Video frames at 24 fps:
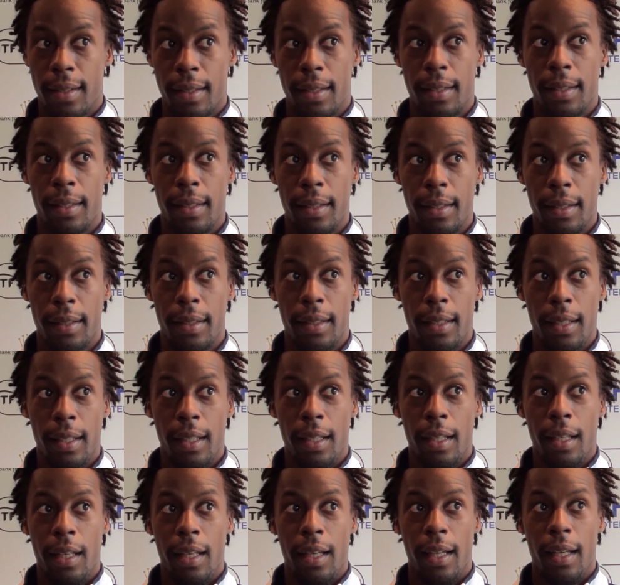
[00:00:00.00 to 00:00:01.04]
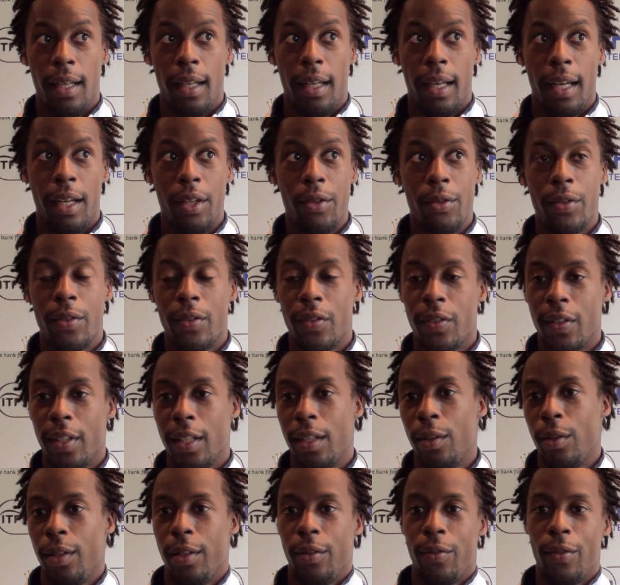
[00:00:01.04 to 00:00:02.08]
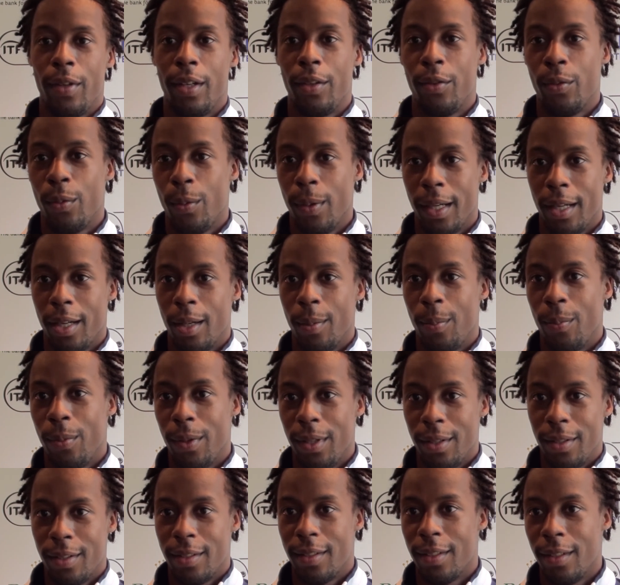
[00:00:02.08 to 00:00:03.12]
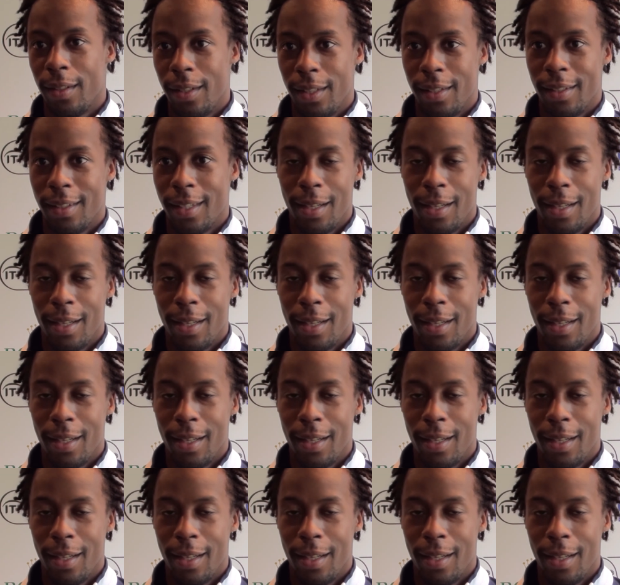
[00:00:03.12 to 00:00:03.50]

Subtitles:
I used to say I try to wake up when the sun is